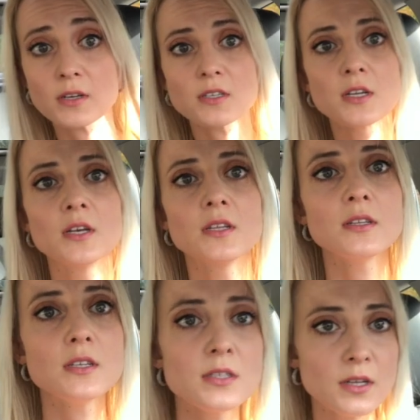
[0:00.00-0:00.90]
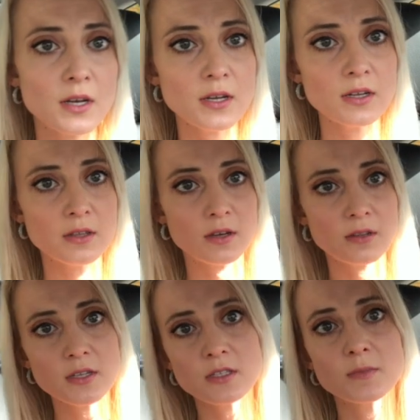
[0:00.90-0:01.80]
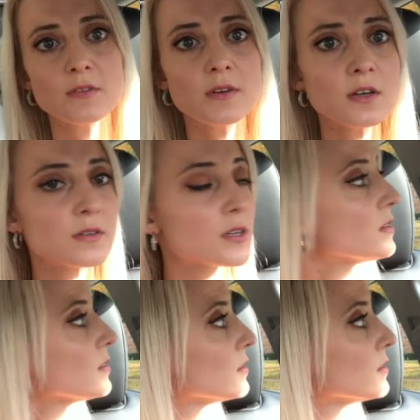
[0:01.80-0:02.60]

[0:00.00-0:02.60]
my gosh, the sliding though. Let's move over.